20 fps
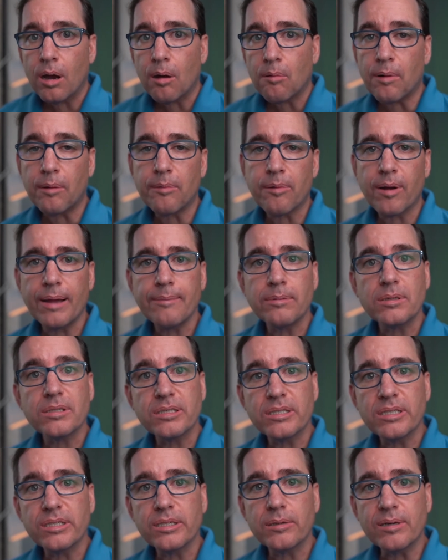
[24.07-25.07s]
What we're able to
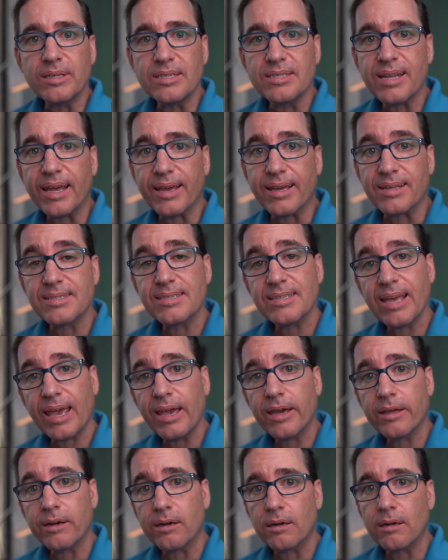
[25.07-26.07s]
do is take a
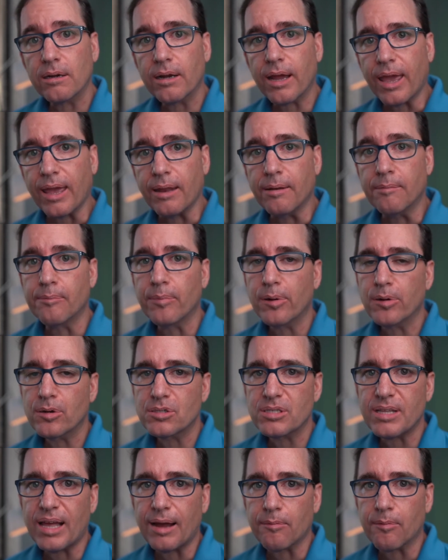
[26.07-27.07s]
scanner and
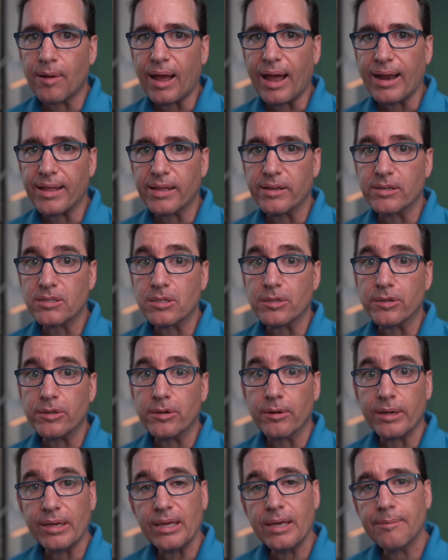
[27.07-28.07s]
merge that right into
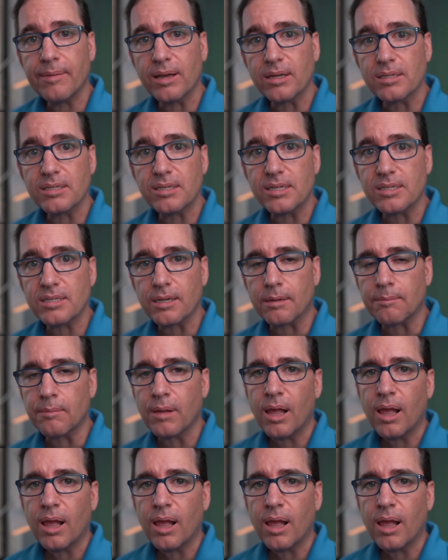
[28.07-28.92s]
your email system